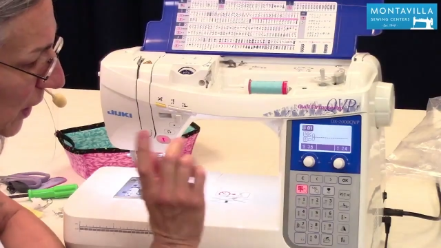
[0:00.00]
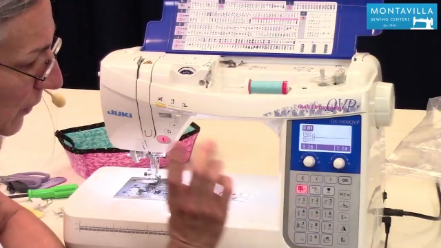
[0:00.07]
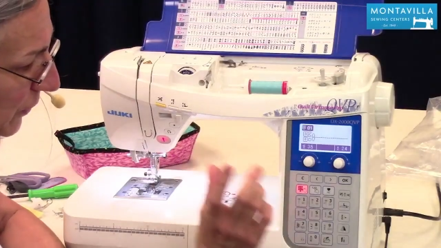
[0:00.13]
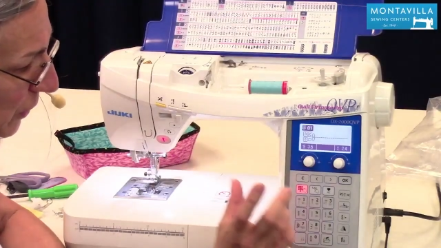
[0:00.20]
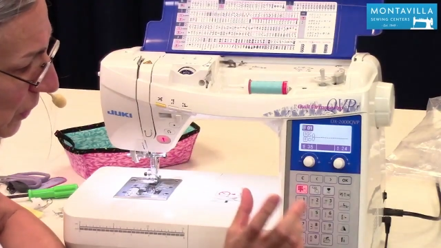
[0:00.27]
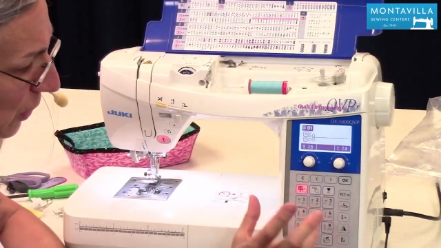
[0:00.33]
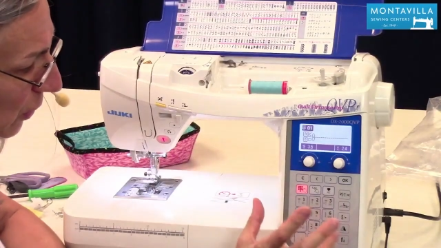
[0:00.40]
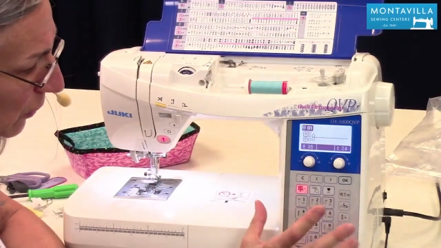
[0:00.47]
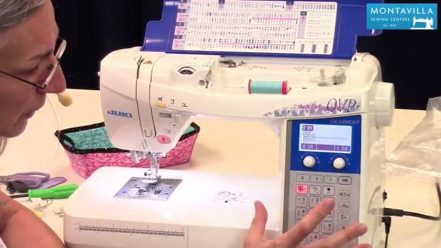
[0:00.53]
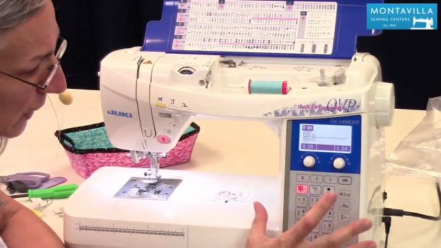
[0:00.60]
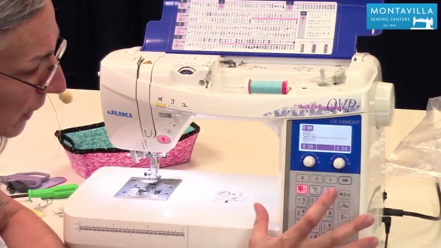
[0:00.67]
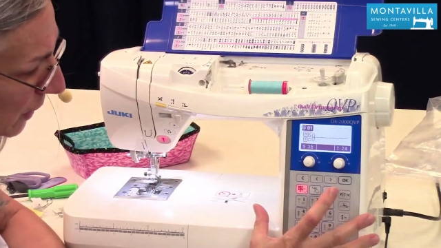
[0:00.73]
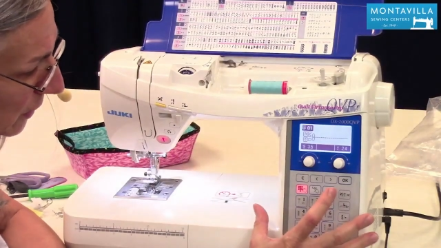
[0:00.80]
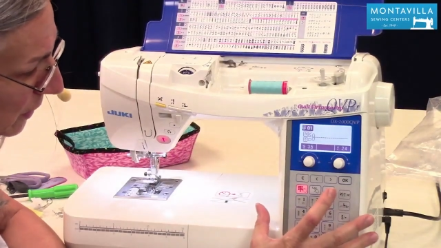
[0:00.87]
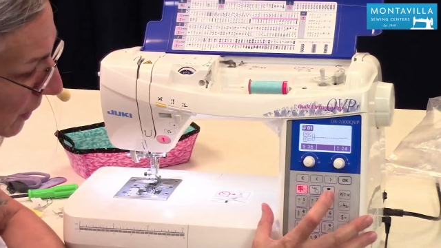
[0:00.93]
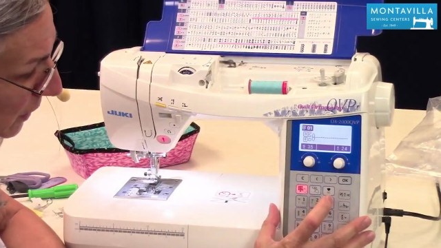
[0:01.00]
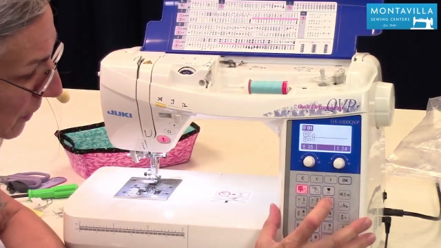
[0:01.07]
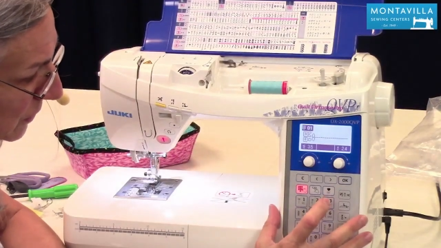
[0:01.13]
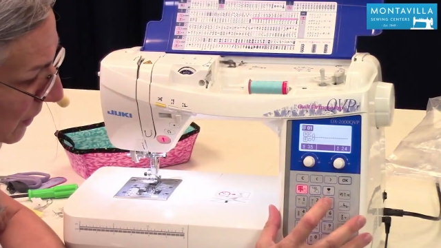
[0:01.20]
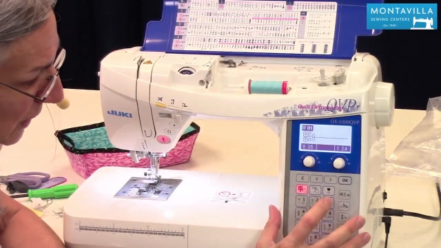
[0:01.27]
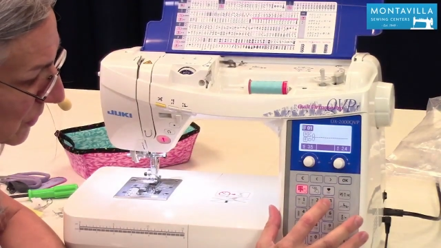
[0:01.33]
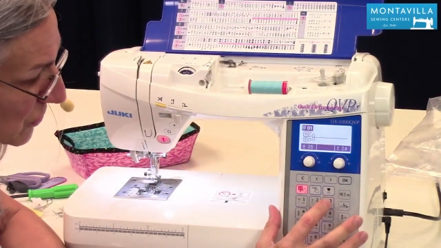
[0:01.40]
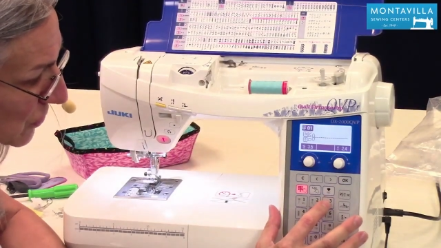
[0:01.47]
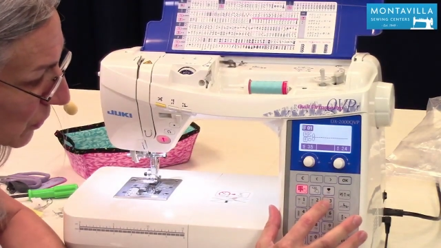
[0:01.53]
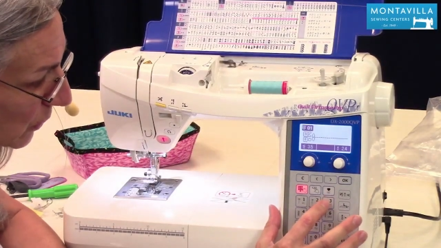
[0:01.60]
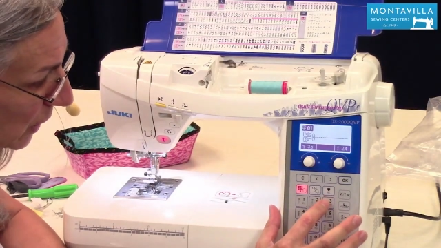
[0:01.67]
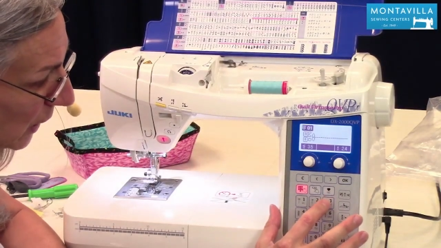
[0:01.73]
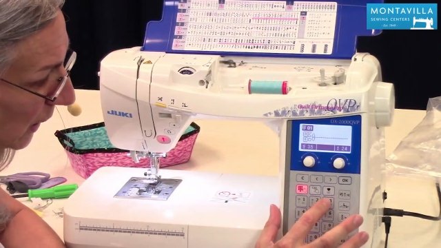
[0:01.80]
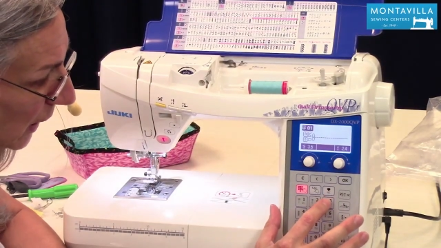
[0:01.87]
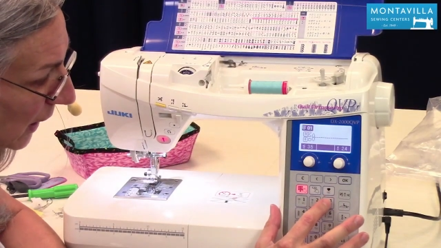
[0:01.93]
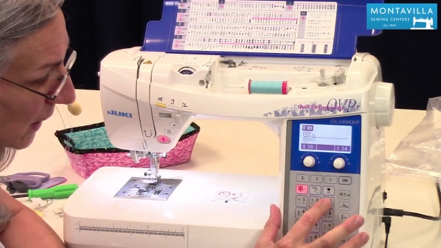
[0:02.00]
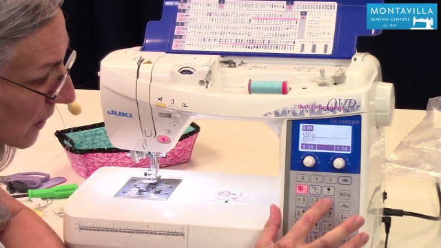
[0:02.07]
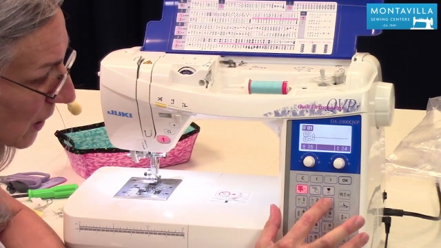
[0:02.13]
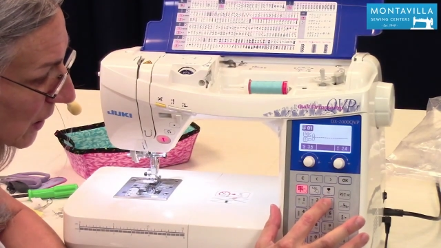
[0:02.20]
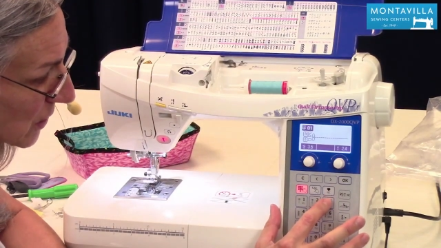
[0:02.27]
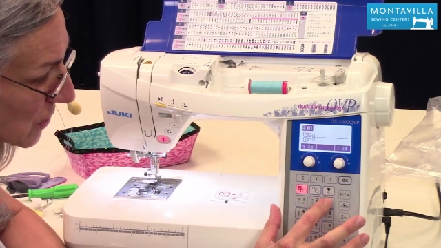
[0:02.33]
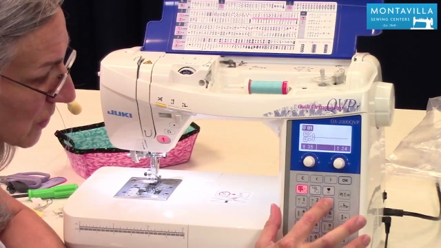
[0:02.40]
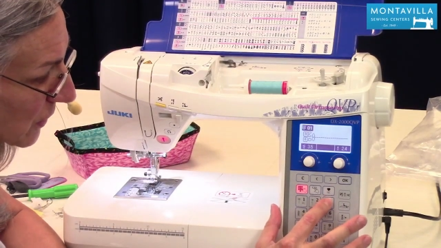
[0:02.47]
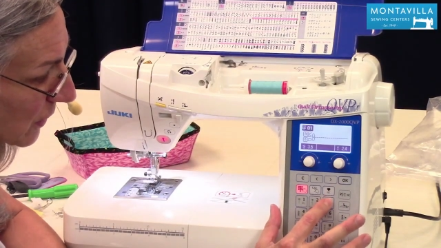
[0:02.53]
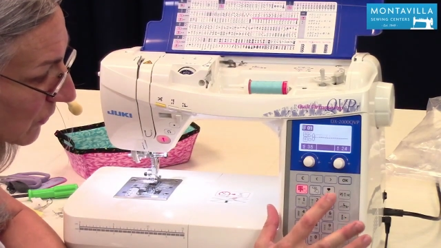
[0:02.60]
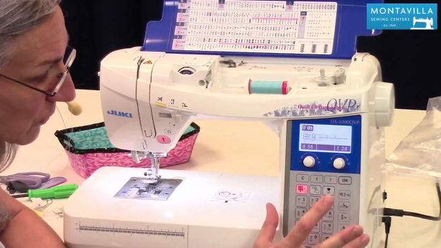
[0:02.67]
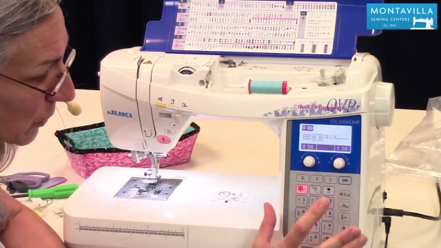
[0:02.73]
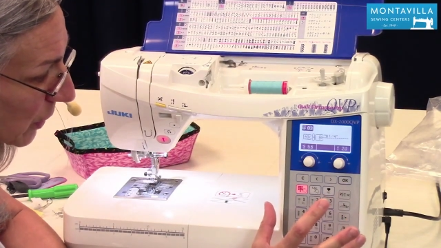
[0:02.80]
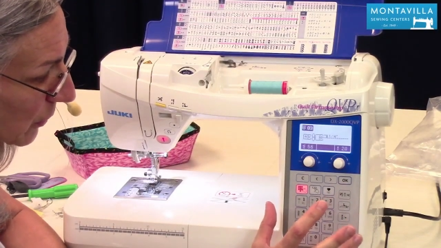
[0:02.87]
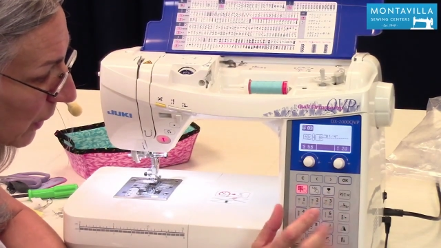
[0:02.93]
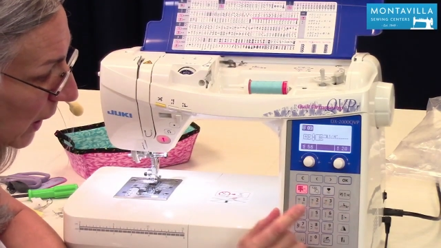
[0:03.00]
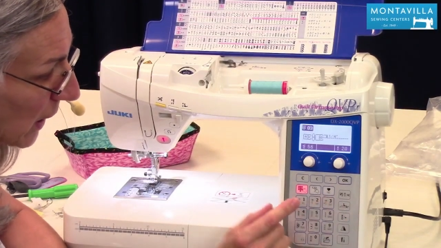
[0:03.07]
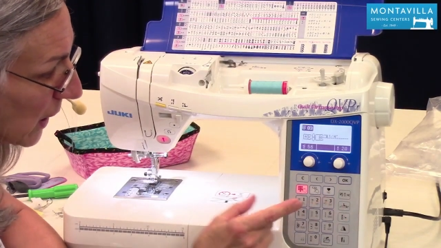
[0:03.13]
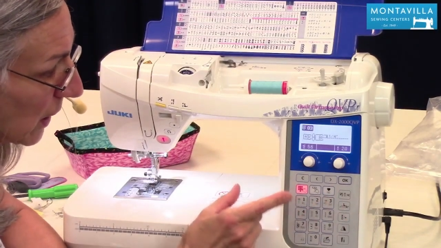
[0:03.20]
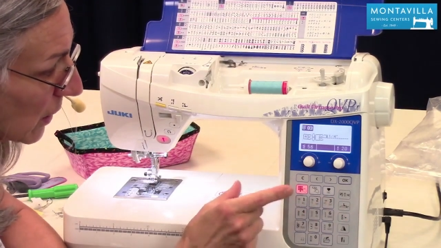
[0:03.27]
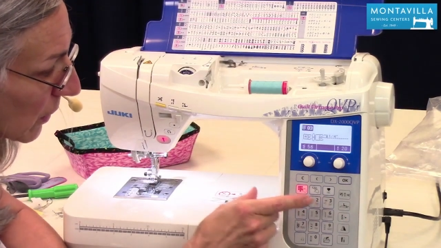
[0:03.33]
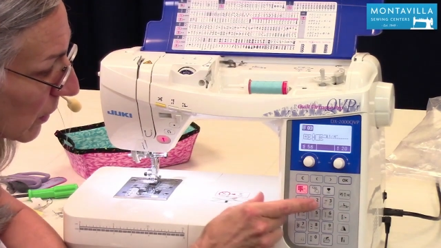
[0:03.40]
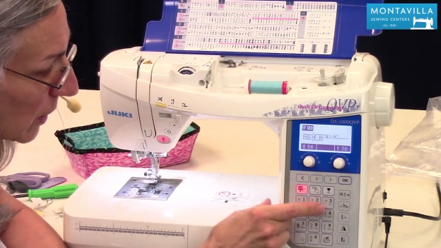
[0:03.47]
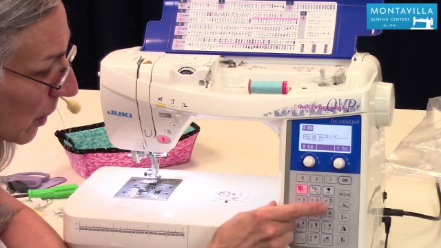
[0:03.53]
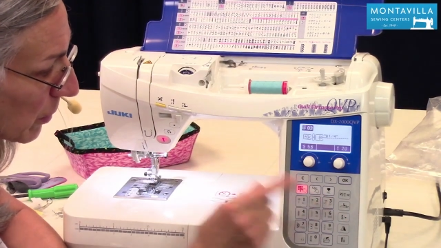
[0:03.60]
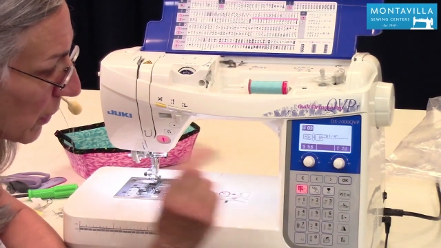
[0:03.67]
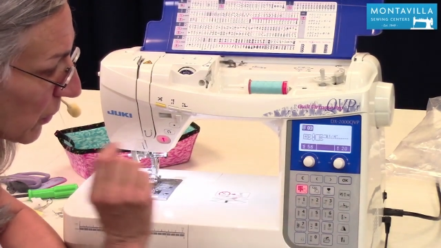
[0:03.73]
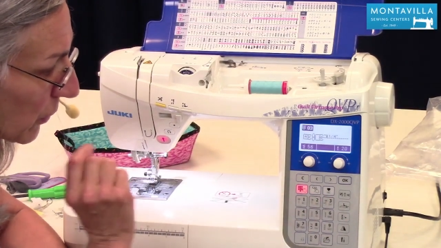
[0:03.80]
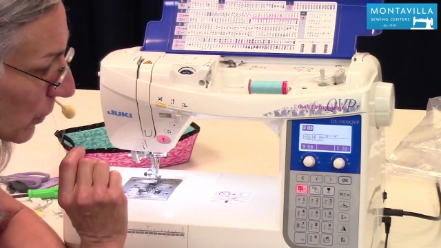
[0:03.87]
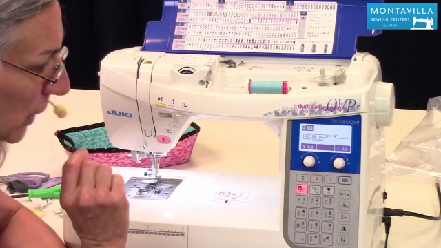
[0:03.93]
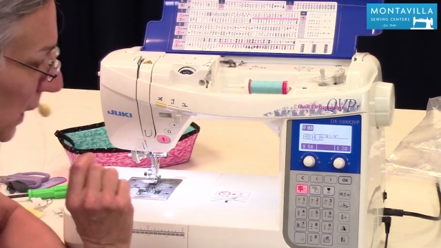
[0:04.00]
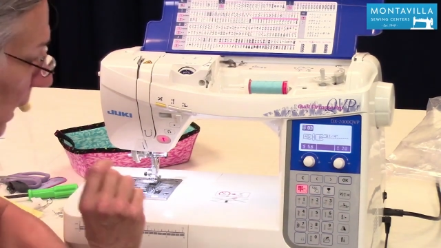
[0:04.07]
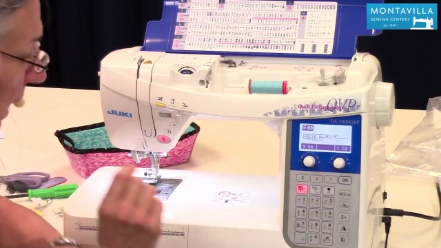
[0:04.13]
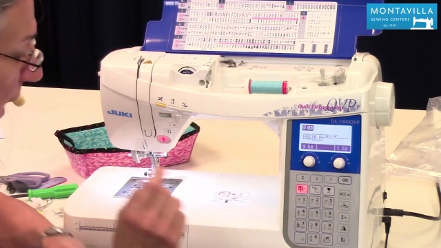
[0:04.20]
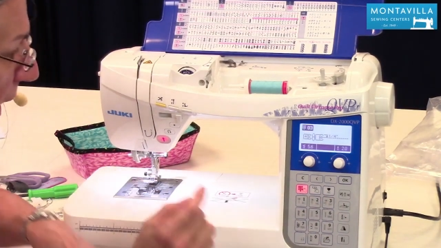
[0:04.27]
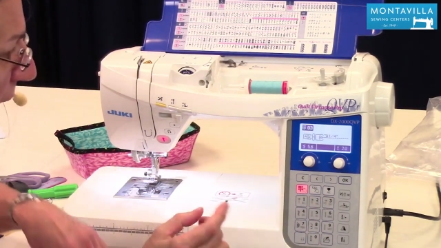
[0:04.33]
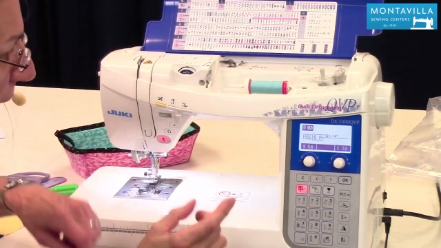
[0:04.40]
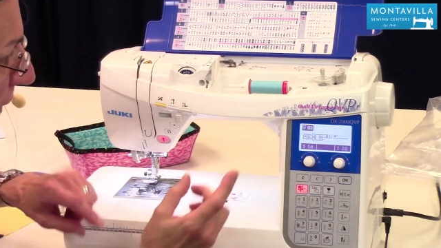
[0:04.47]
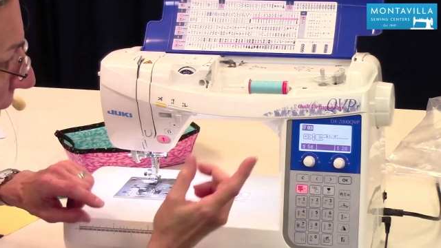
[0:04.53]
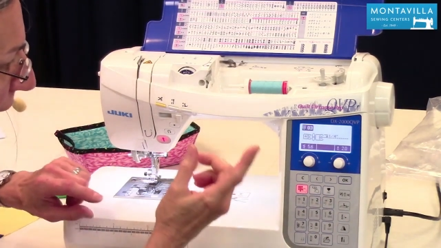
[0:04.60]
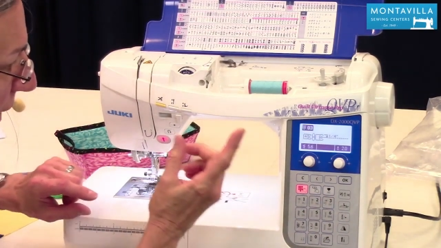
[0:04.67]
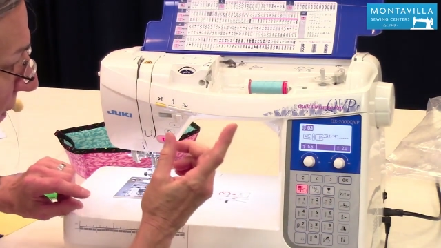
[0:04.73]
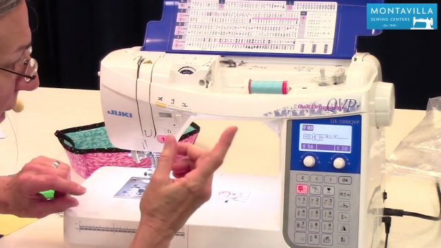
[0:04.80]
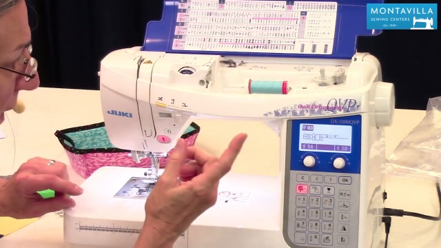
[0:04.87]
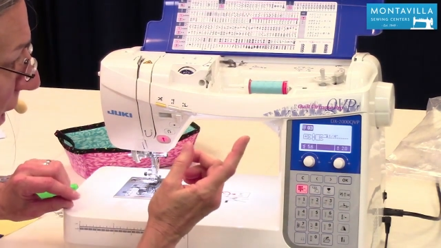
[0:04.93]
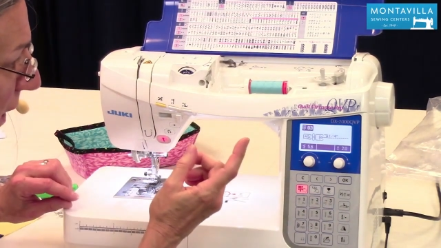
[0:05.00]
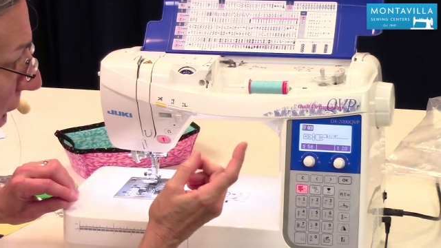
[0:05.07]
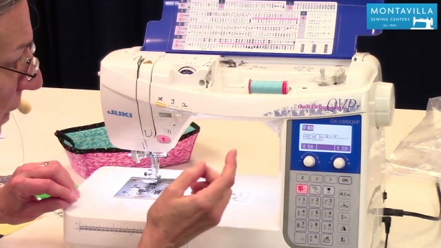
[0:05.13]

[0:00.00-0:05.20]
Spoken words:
[unreadable: no face in view]